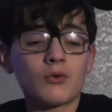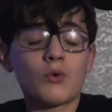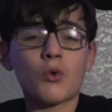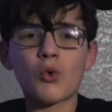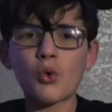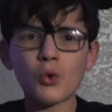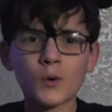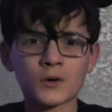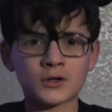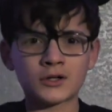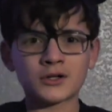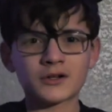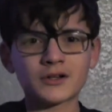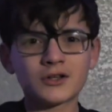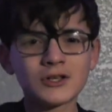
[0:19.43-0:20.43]
Or
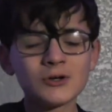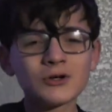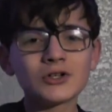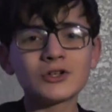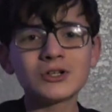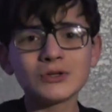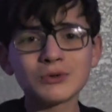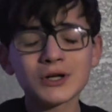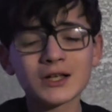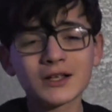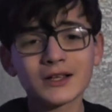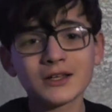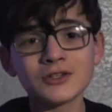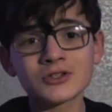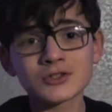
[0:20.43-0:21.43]
you could do it
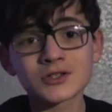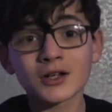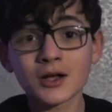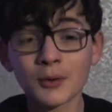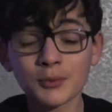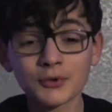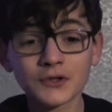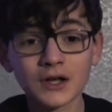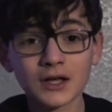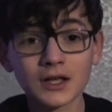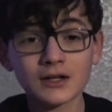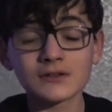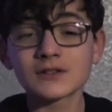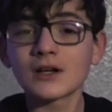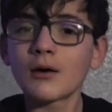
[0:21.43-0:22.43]
in just a couple
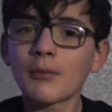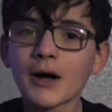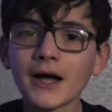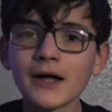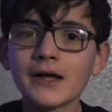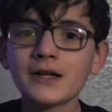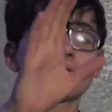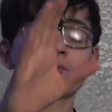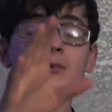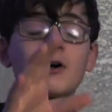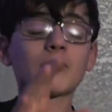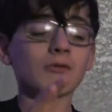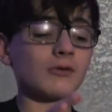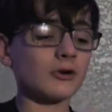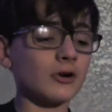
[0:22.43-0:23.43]
decades. Now
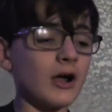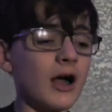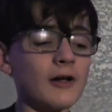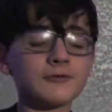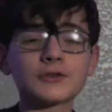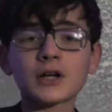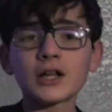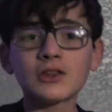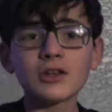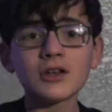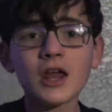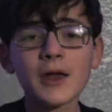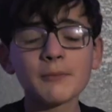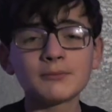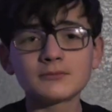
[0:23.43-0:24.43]
I forgot the
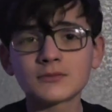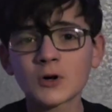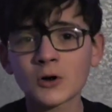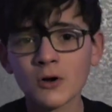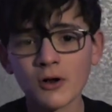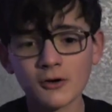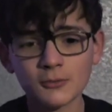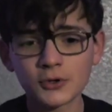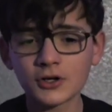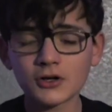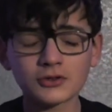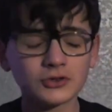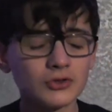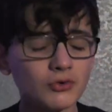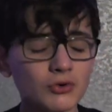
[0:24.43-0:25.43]
name. I'll put it
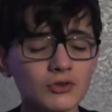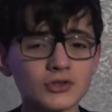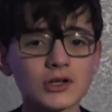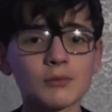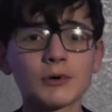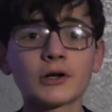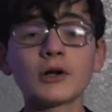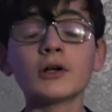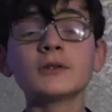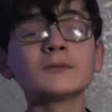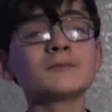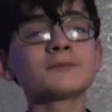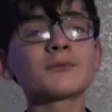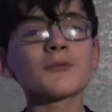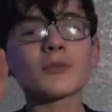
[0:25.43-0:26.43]
on screen somewhere.
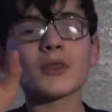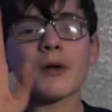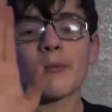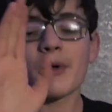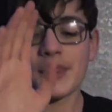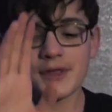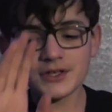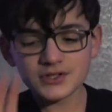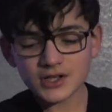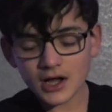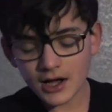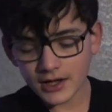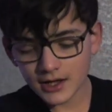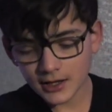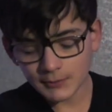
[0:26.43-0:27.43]
But this
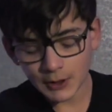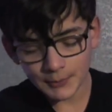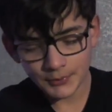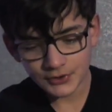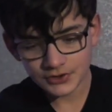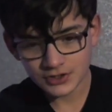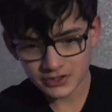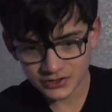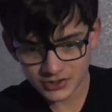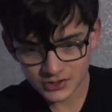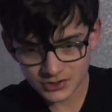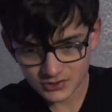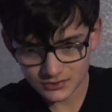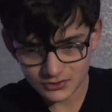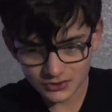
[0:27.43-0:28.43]
guy came up with
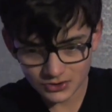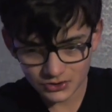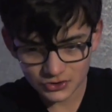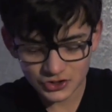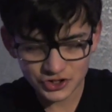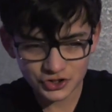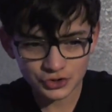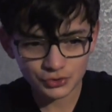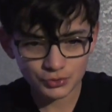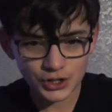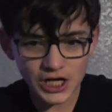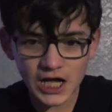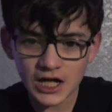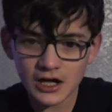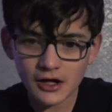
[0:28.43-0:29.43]
this
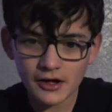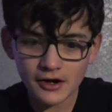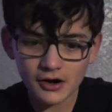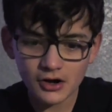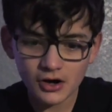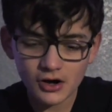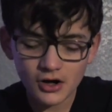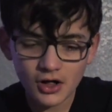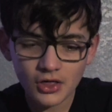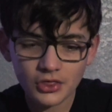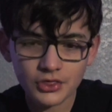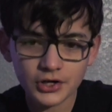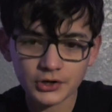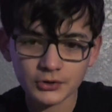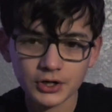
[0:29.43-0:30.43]
string
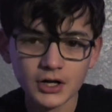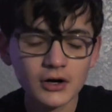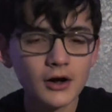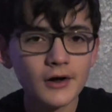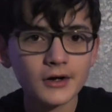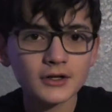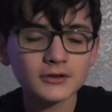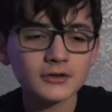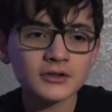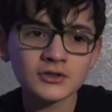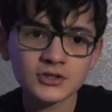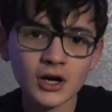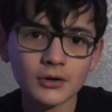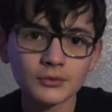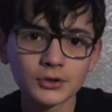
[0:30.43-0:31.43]
theory.
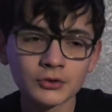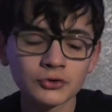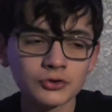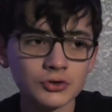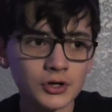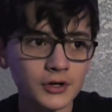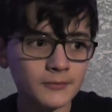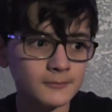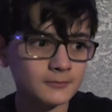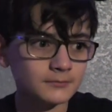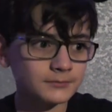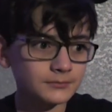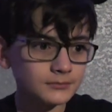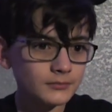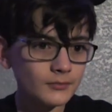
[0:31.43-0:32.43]
It's not a real string.
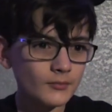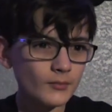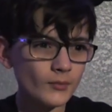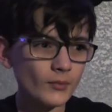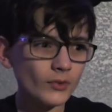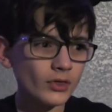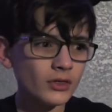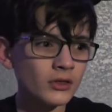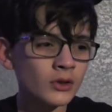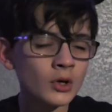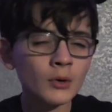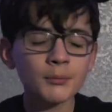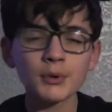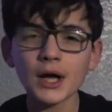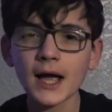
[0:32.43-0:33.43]

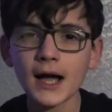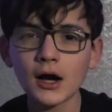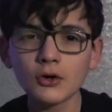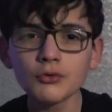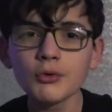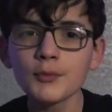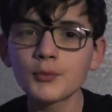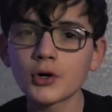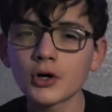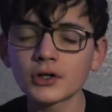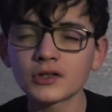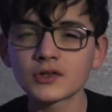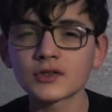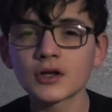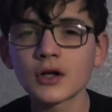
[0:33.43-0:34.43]
But how do we
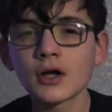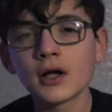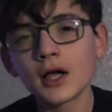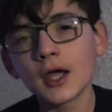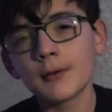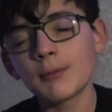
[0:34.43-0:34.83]
put a